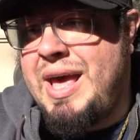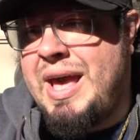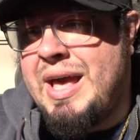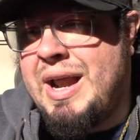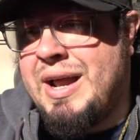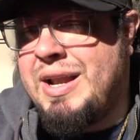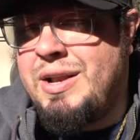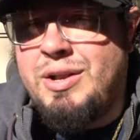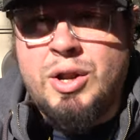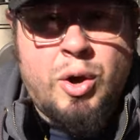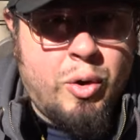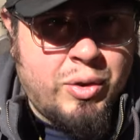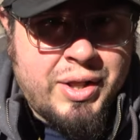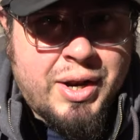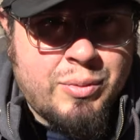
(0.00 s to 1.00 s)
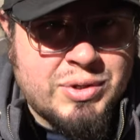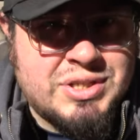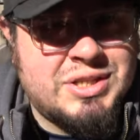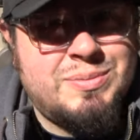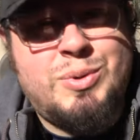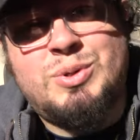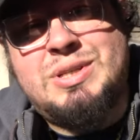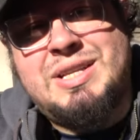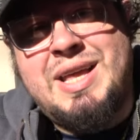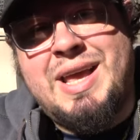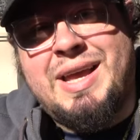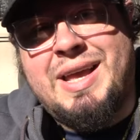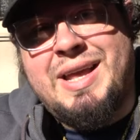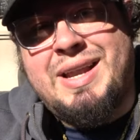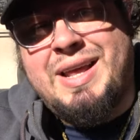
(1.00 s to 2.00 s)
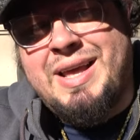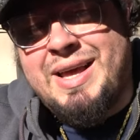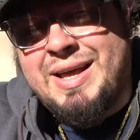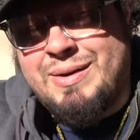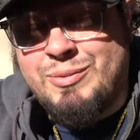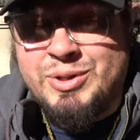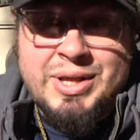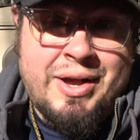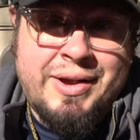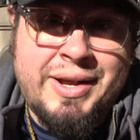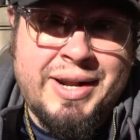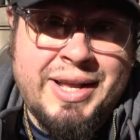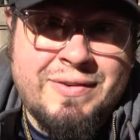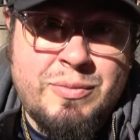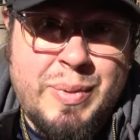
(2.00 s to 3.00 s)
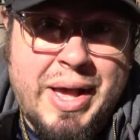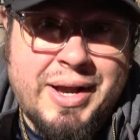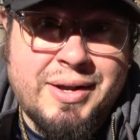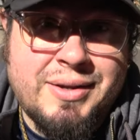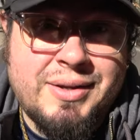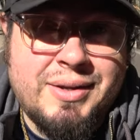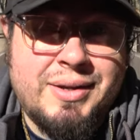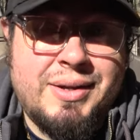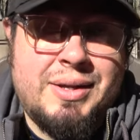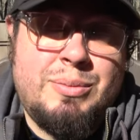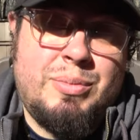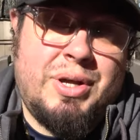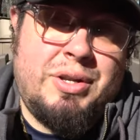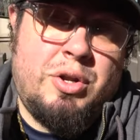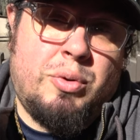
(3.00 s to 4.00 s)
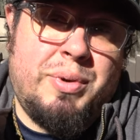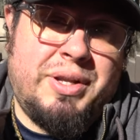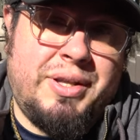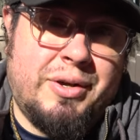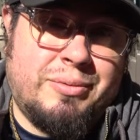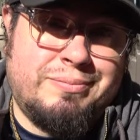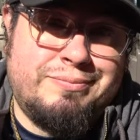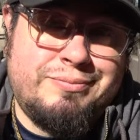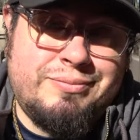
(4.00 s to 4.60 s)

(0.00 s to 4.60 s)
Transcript: And I didn't know that I wasn't supposed to take it, and well, now I got to give it back, but no big deal.